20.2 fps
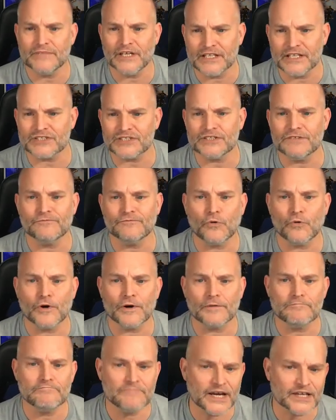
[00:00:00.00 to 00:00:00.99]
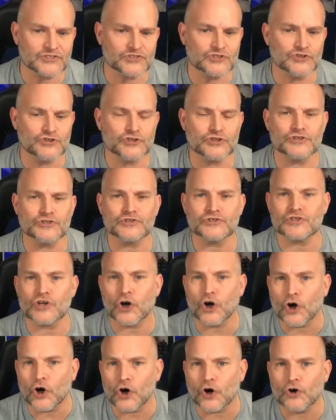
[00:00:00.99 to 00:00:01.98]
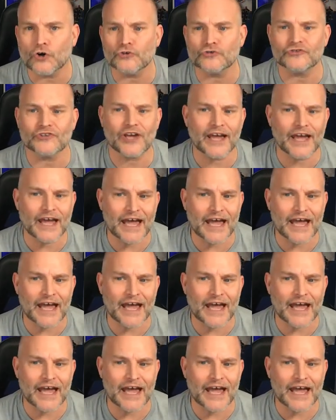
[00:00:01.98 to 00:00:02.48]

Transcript: instant form, messengers, calls,